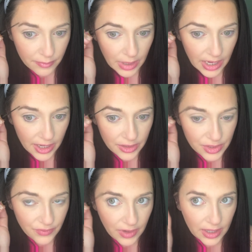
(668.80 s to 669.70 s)
My hair
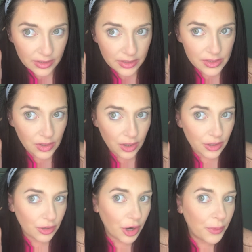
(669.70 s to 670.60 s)
is finally starting
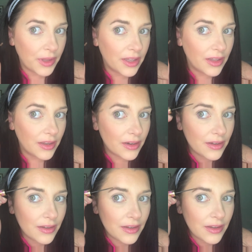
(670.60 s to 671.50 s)
to grow in
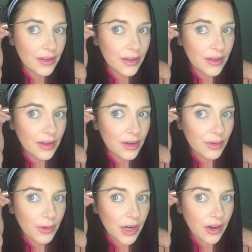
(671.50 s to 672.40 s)

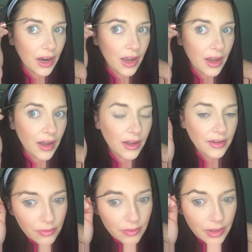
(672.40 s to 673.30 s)
where I
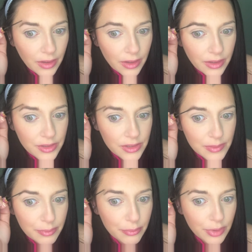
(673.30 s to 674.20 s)
really
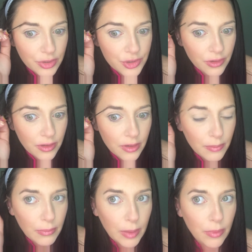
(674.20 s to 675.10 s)
just butchered
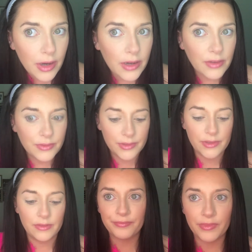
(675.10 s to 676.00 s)
my
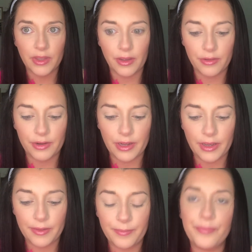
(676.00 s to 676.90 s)
brows the other
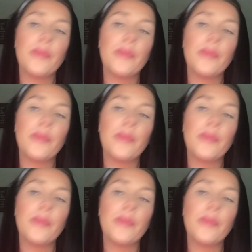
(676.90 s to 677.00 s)
day.